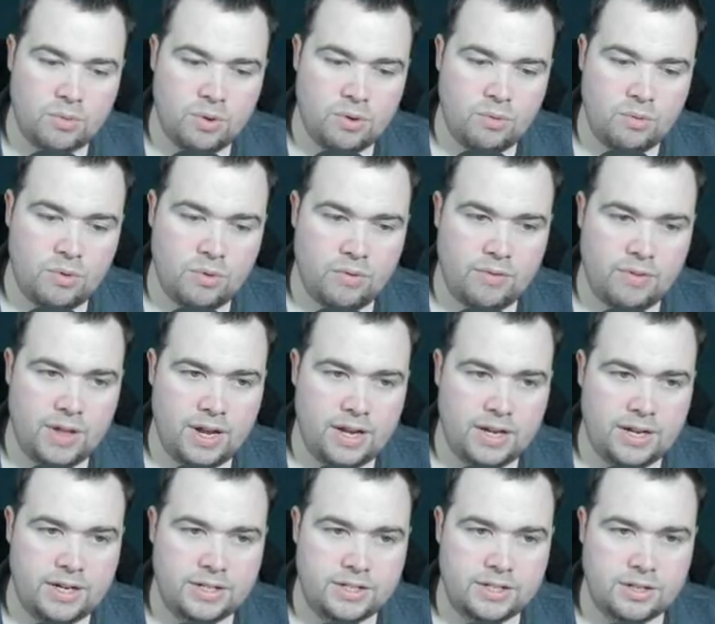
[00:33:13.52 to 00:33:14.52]
Well,
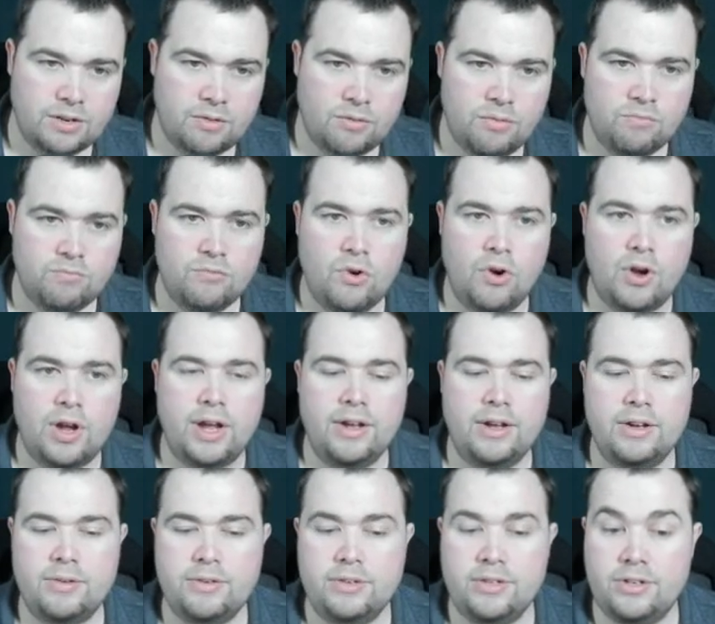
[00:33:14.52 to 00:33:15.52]
that is right.
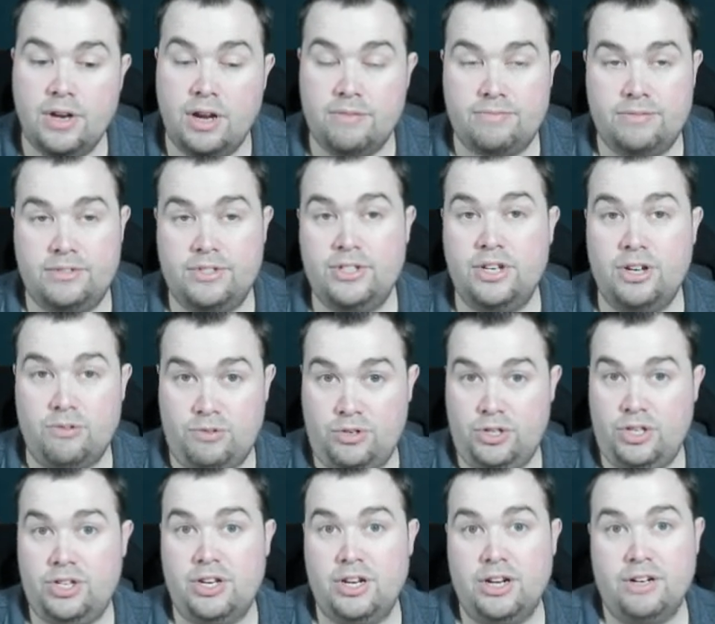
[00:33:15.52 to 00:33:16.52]
I'm
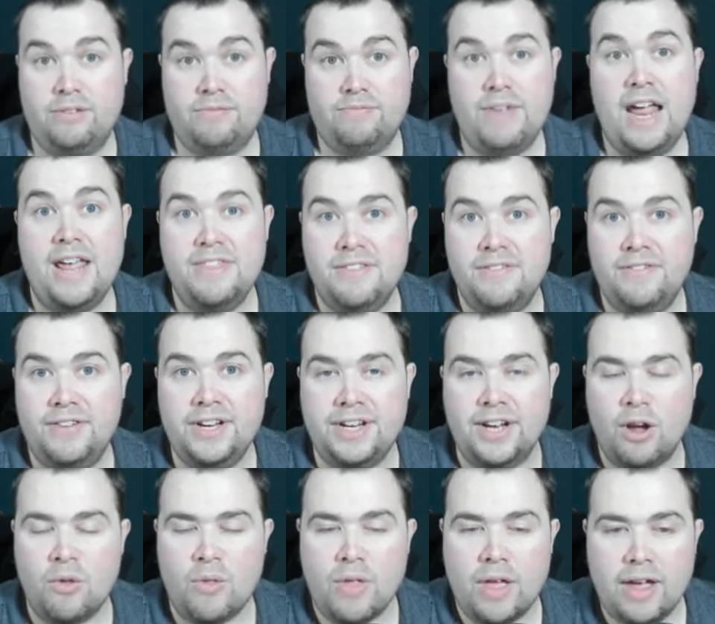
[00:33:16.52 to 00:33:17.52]
just going to end the
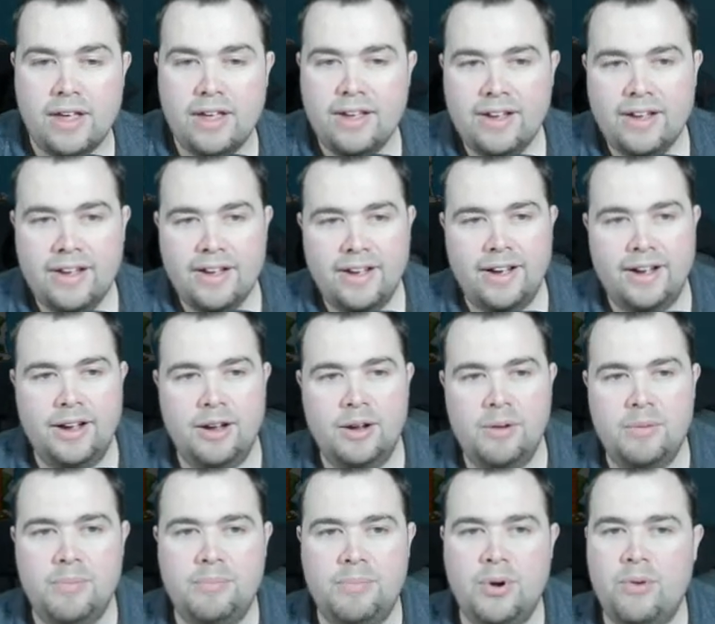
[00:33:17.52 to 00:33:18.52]
video there.
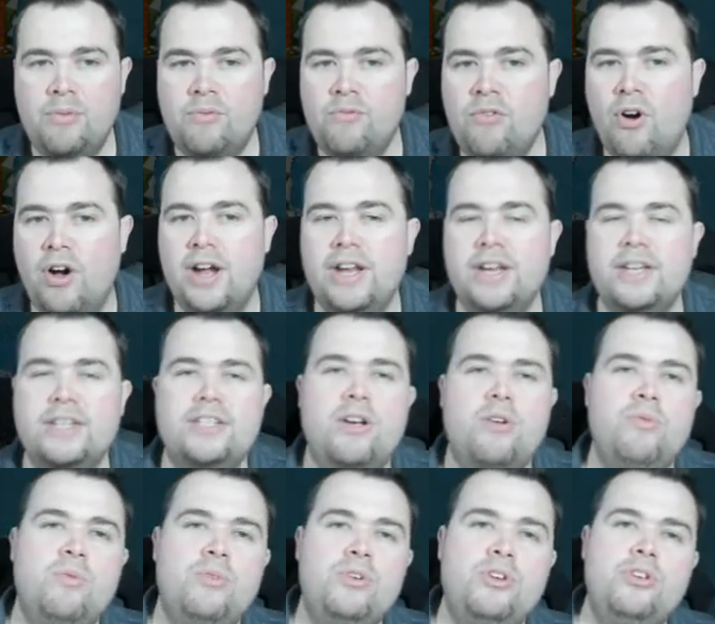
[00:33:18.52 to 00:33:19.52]
But right,
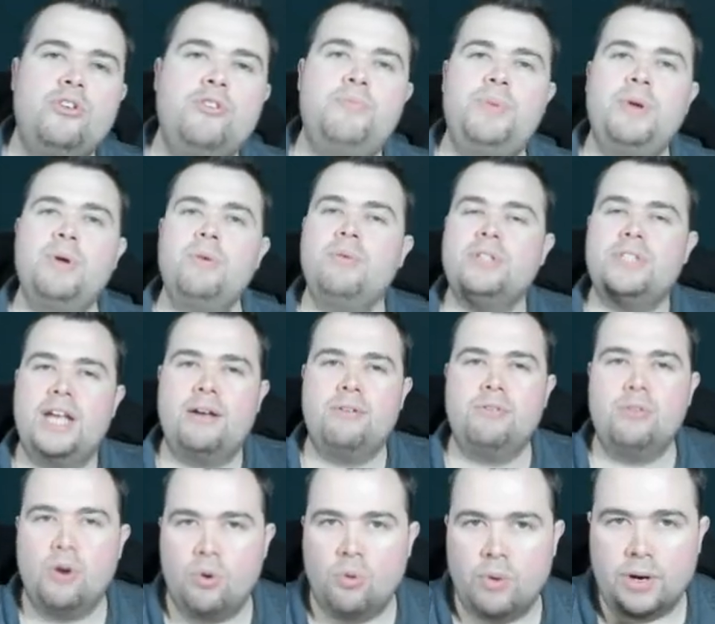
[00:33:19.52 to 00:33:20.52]
so you built a
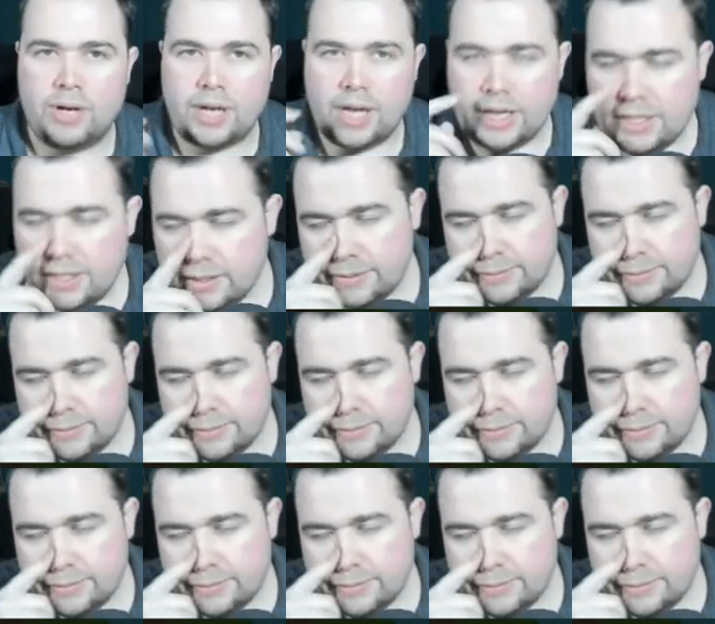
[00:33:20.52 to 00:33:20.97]
town hall, okay?